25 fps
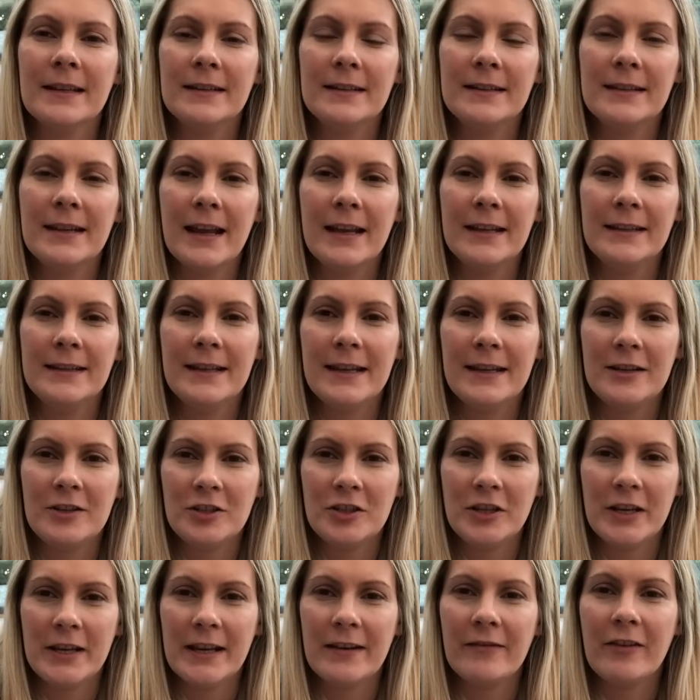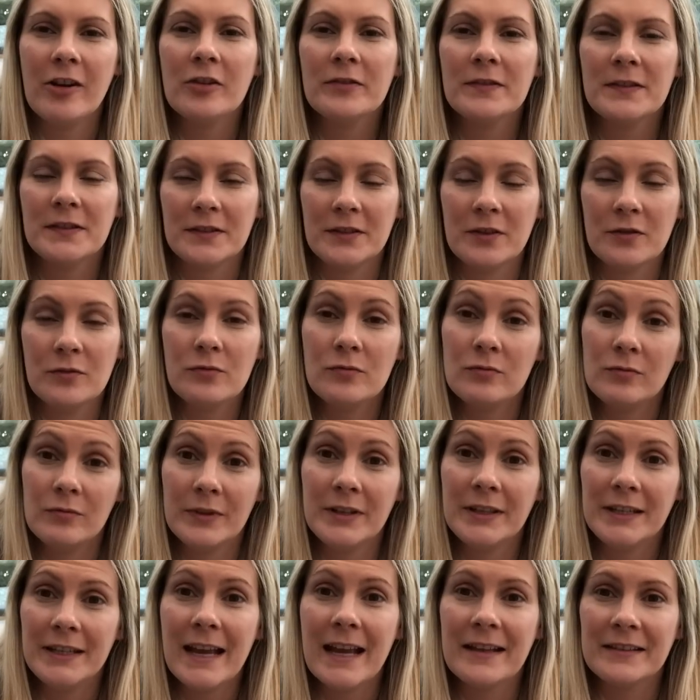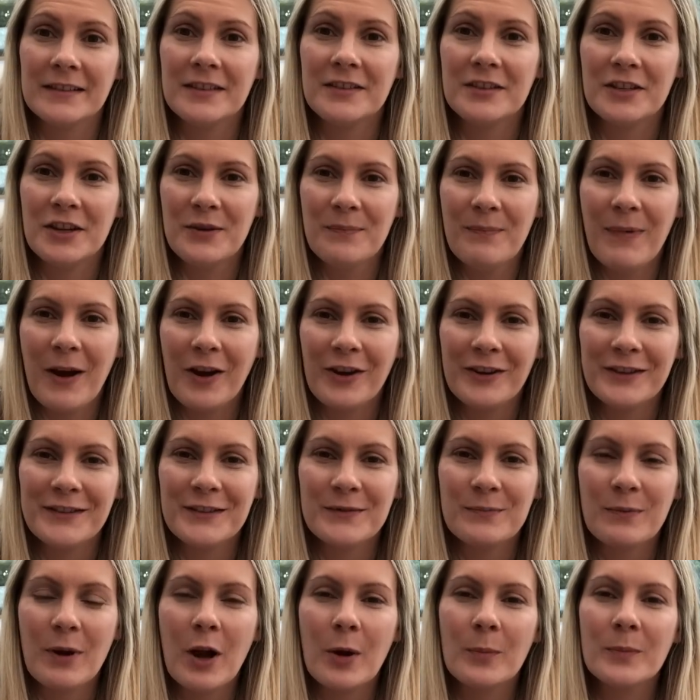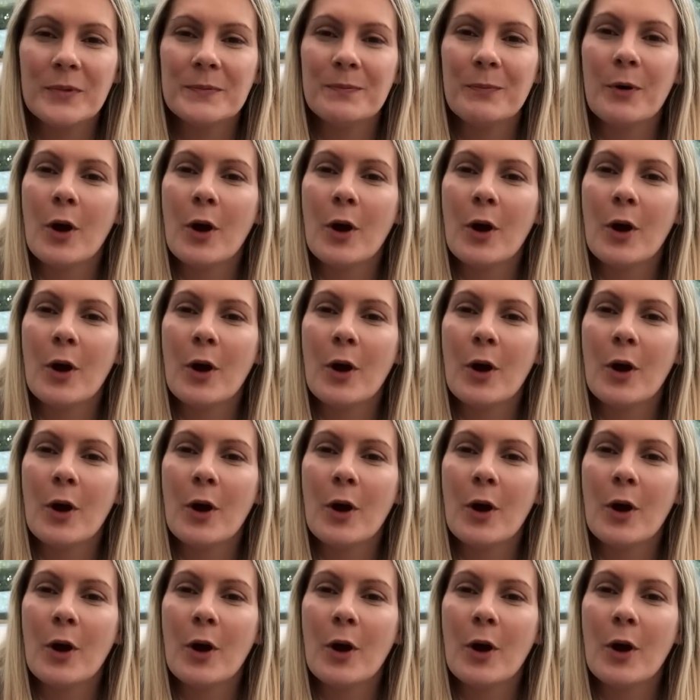and this year I've still yet to do my swaps,